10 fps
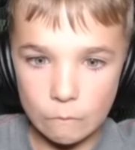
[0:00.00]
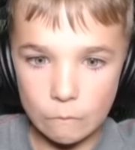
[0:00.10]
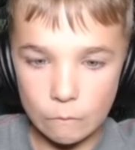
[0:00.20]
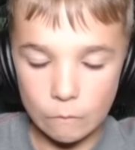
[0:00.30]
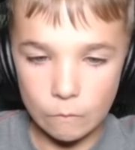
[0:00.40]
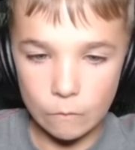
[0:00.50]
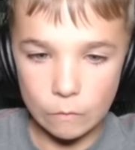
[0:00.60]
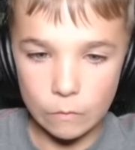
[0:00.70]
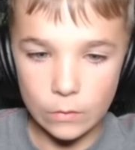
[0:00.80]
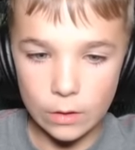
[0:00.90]

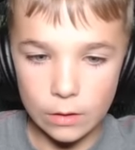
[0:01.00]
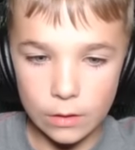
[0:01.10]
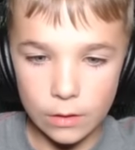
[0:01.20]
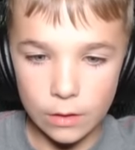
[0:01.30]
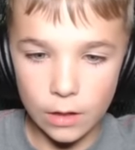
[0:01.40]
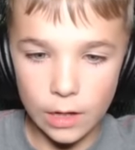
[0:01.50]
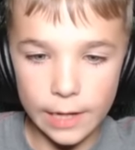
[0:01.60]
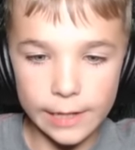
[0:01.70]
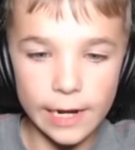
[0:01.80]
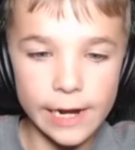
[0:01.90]
Okay. I
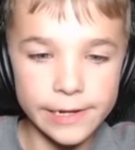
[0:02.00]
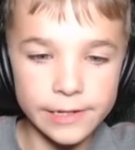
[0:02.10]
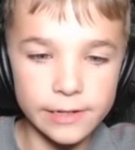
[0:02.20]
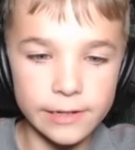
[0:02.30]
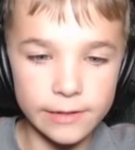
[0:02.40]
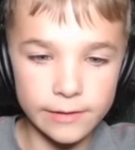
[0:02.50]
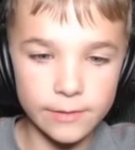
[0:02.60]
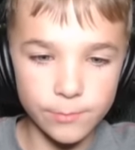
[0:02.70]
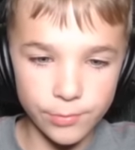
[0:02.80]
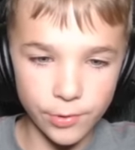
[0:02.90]
kind
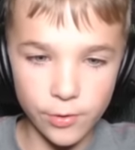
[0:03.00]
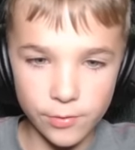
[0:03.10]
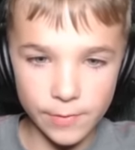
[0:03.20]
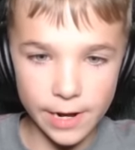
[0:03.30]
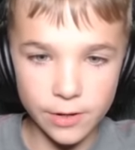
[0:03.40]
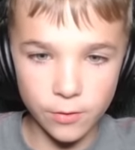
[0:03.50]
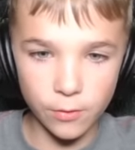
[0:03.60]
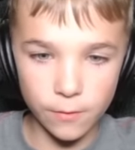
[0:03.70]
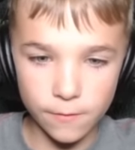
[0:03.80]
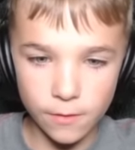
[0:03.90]
of broke my
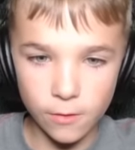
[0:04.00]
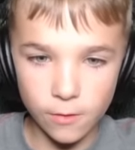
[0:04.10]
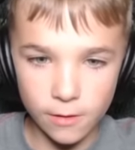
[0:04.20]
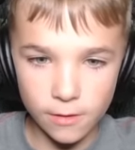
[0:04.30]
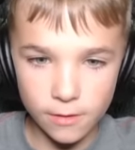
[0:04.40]
golf cart.